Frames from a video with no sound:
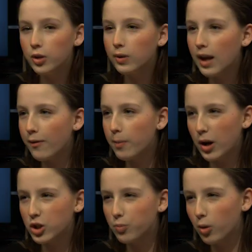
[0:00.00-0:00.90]
you can have a
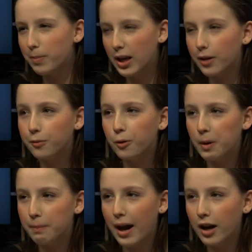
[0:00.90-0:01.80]
much more meaningful
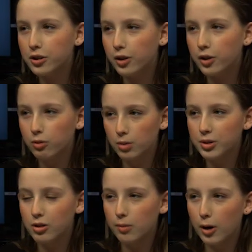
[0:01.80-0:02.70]
impact on the
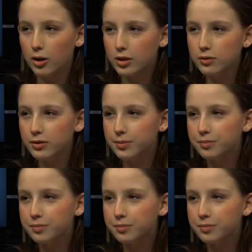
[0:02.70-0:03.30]
groups you're a part of.